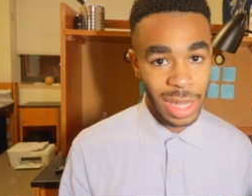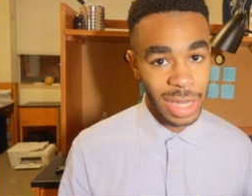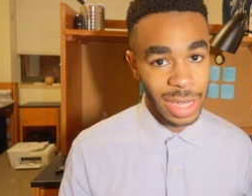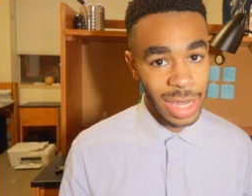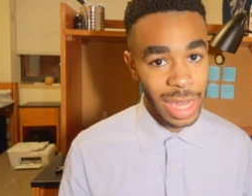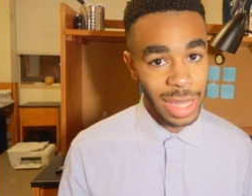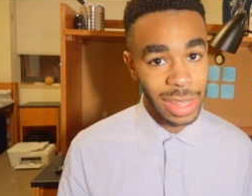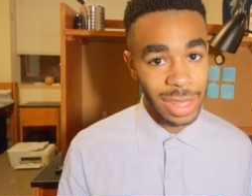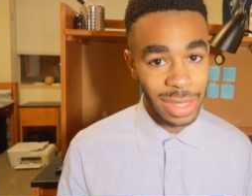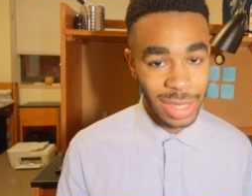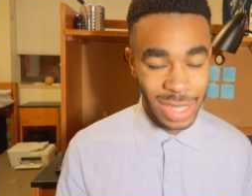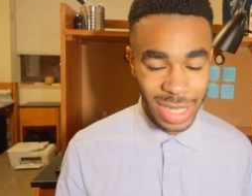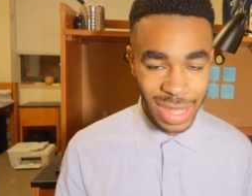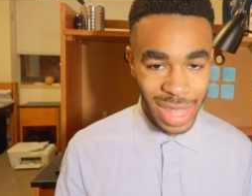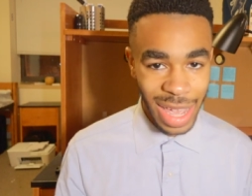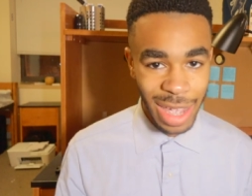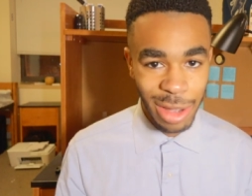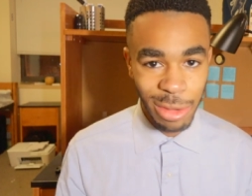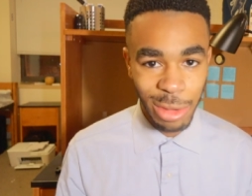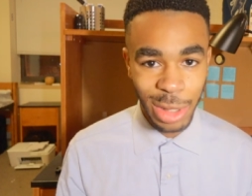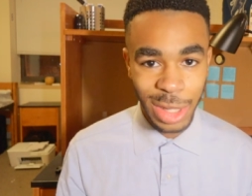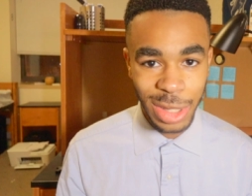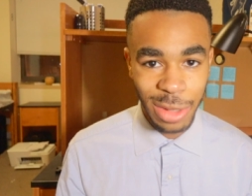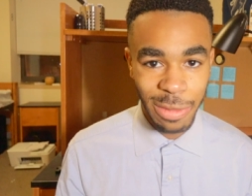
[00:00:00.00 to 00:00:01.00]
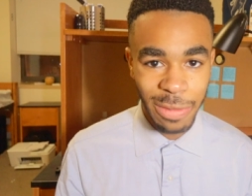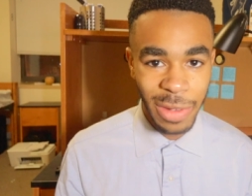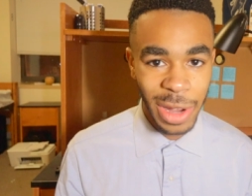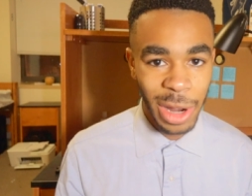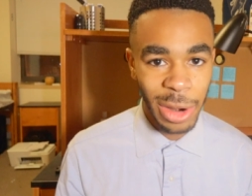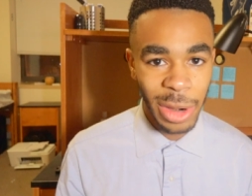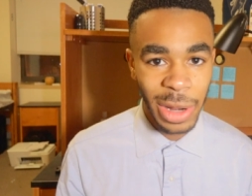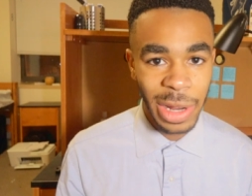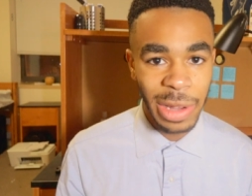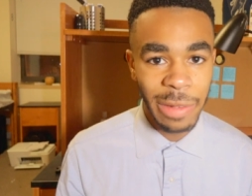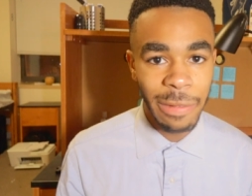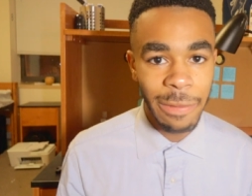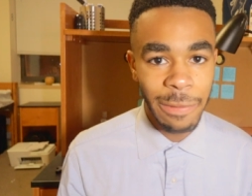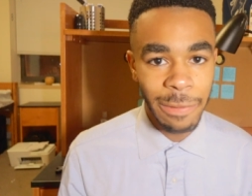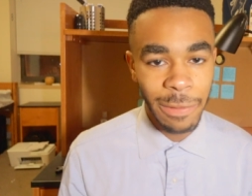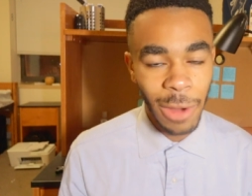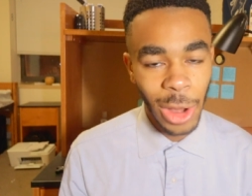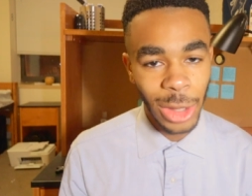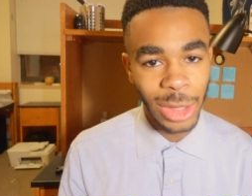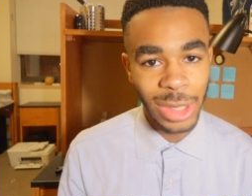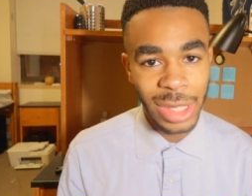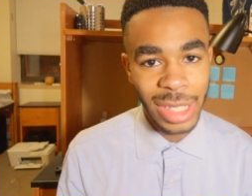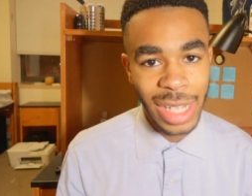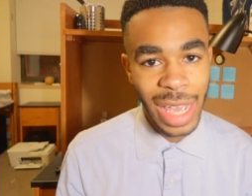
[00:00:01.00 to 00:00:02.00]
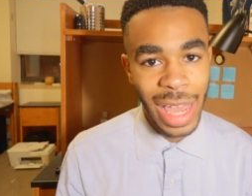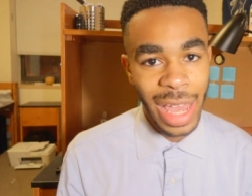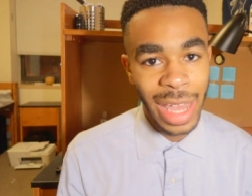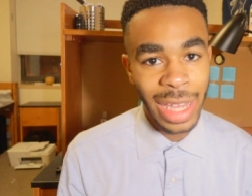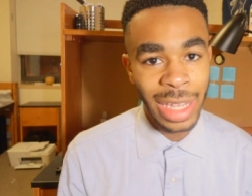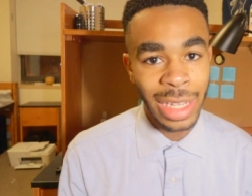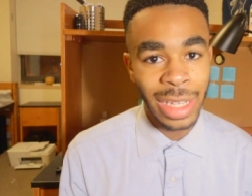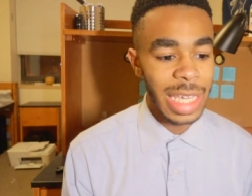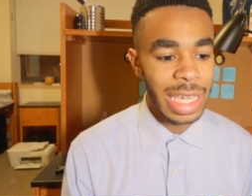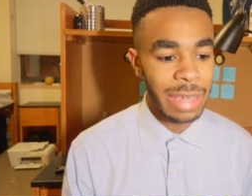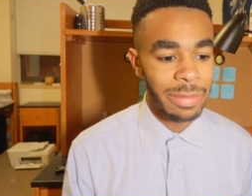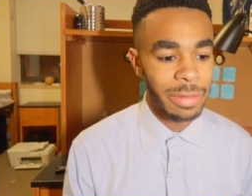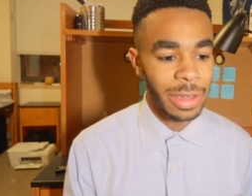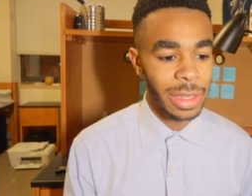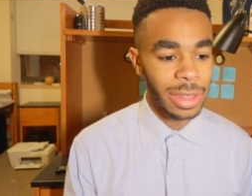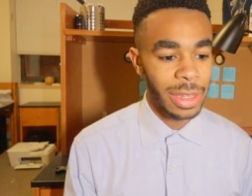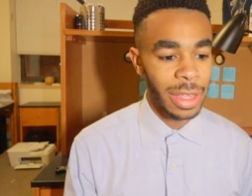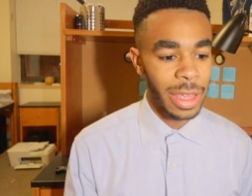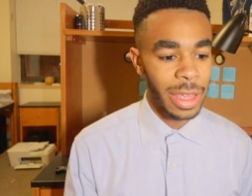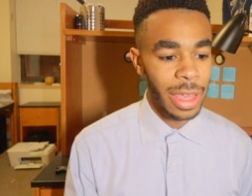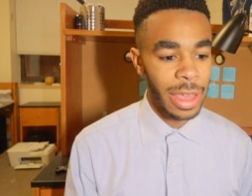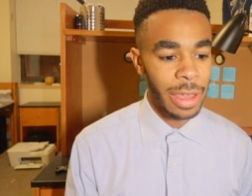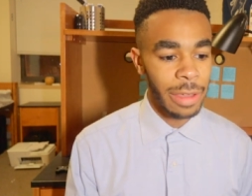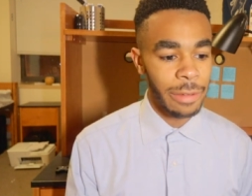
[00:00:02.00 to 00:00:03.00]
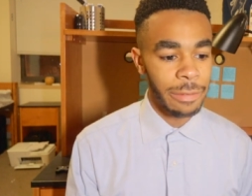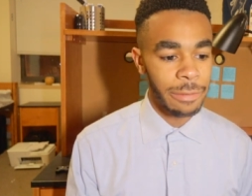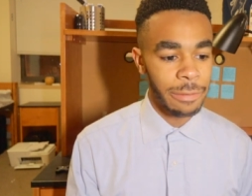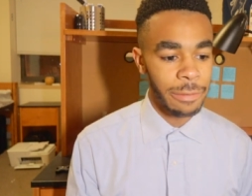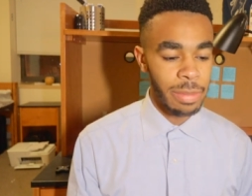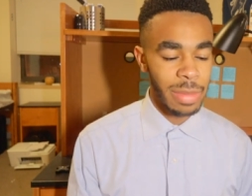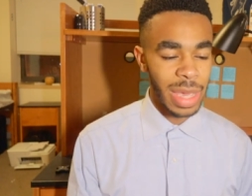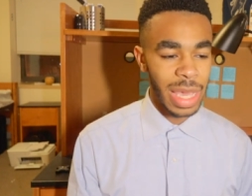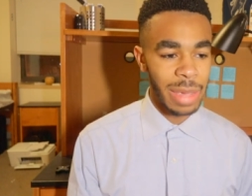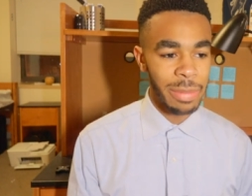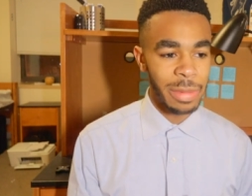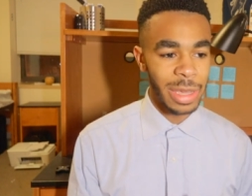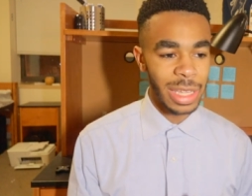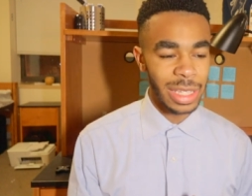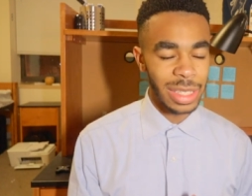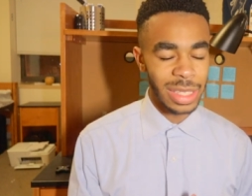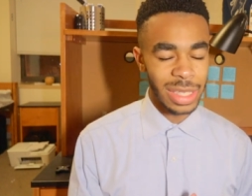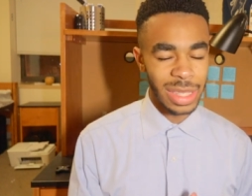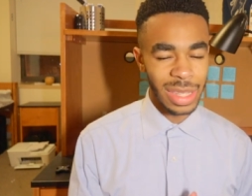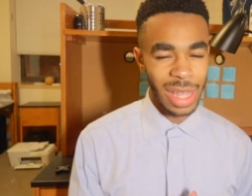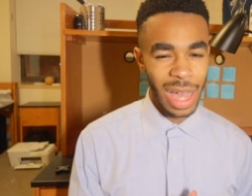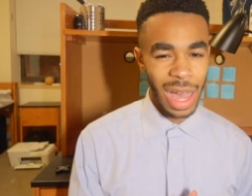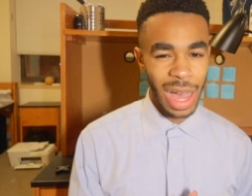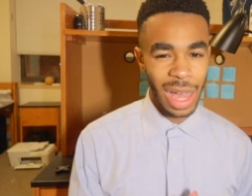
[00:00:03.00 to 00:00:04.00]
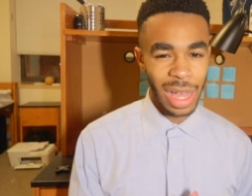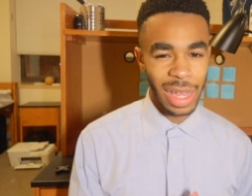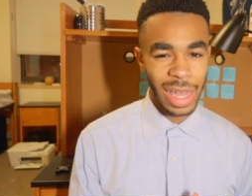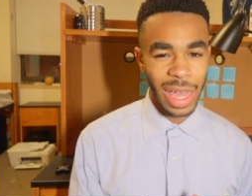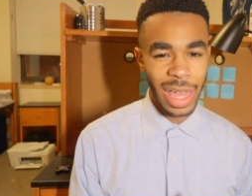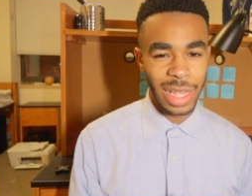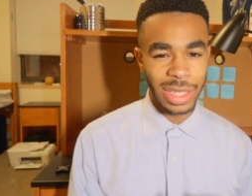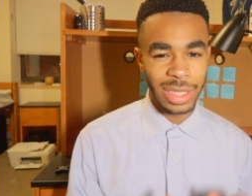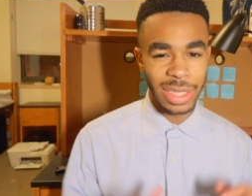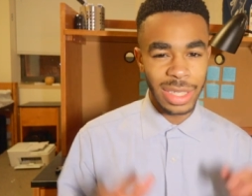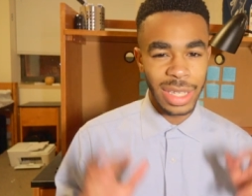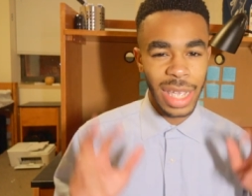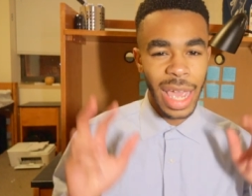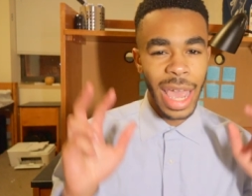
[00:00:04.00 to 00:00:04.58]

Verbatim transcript: again, today was a very fun day, even if maybe it's not as